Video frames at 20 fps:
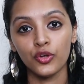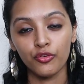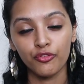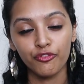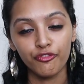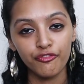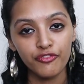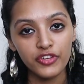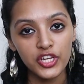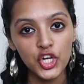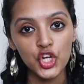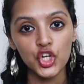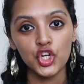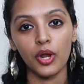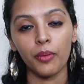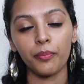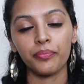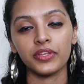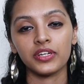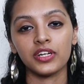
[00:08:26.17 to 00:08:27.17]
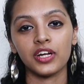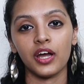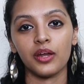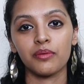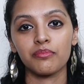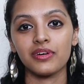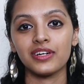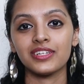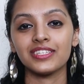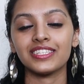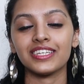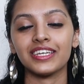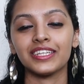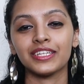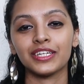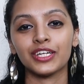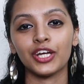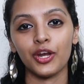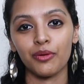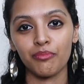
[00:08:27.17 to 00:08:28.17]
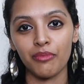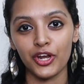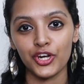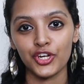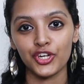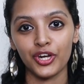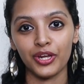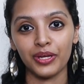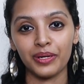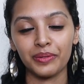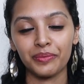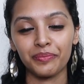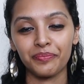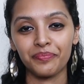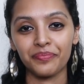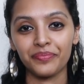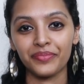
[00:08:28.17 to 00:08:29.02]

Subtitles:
finish up the karmas in the karmashaya.